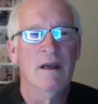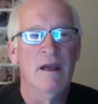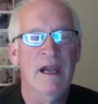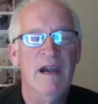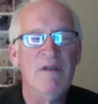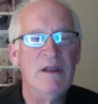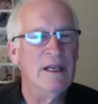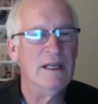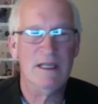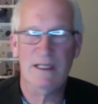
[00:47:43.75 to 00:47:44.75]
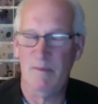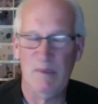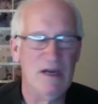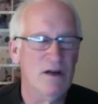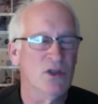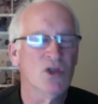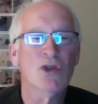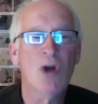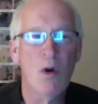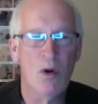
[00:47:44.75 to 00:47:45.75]
and everything disappears
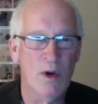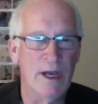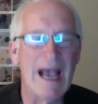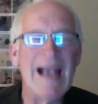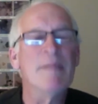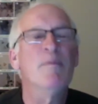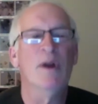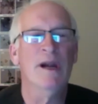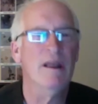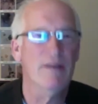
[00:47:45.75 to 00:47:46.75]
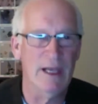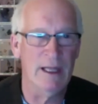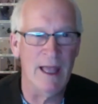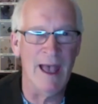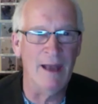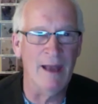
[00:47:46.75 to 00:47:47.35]
so quick. I can put anything in that.